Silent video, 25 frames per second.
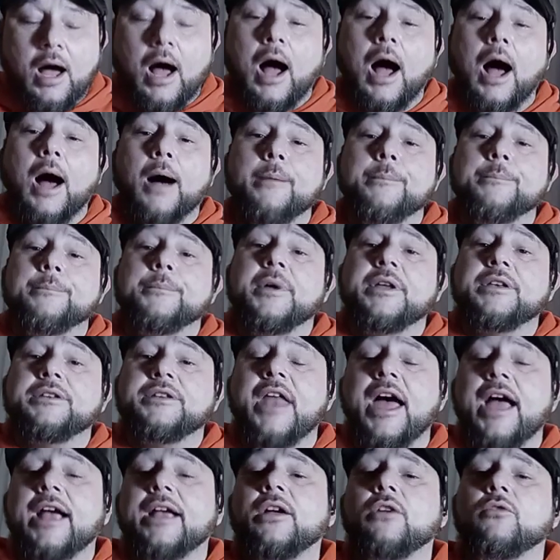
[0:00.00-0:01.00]

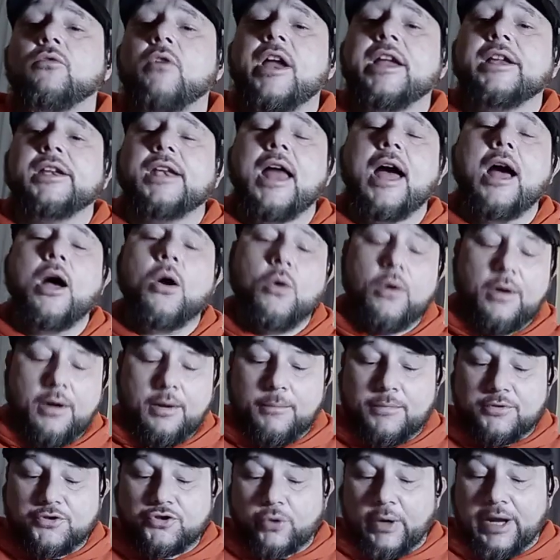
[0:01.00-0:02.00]
Neca right
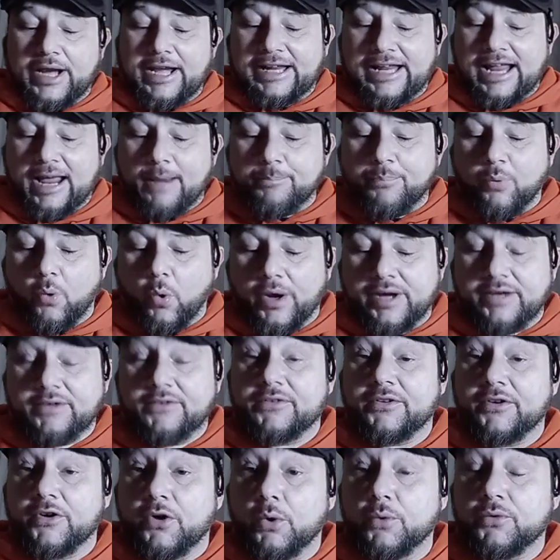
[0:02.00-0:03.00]
now trading at
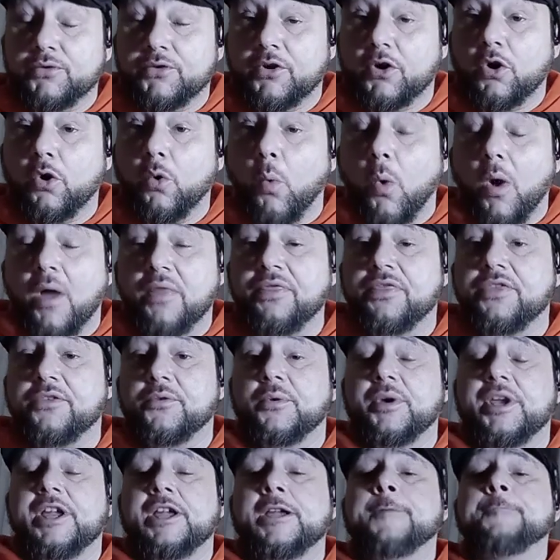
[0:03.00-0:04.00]

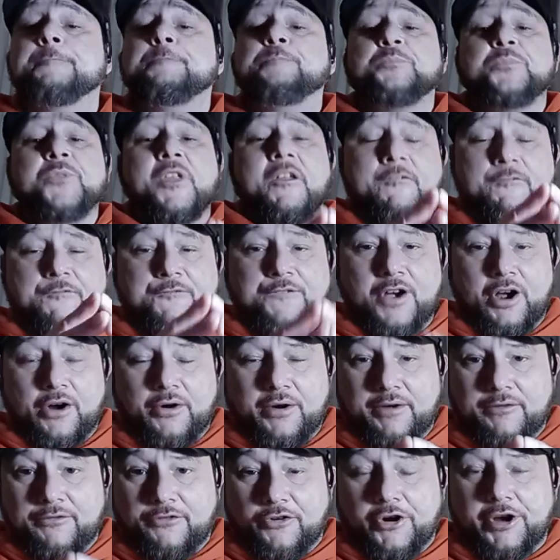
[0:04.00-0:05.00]
0.0013,
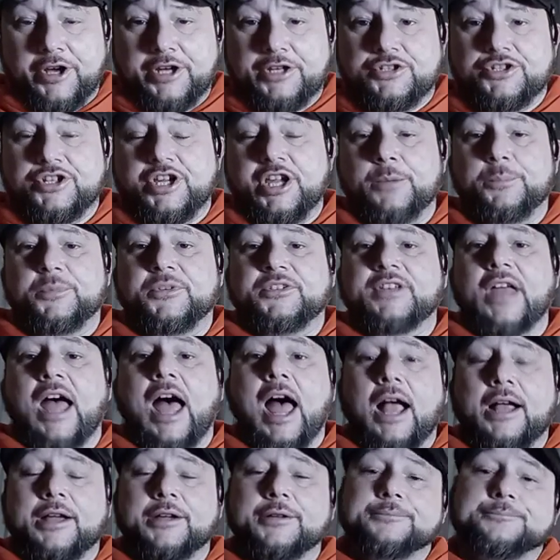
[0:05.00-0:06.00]
very, very cheap
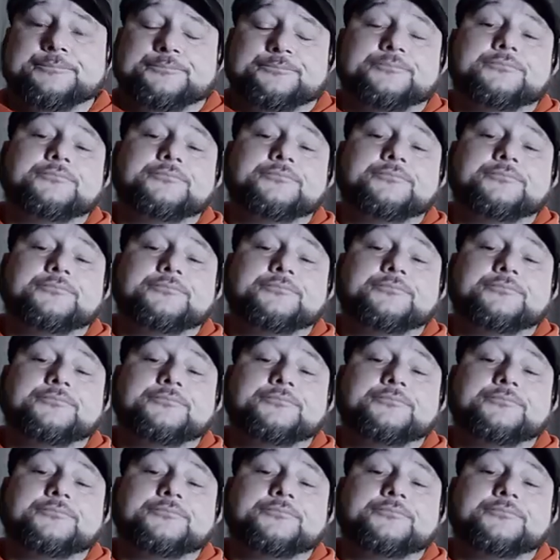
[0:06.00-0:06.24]
stock.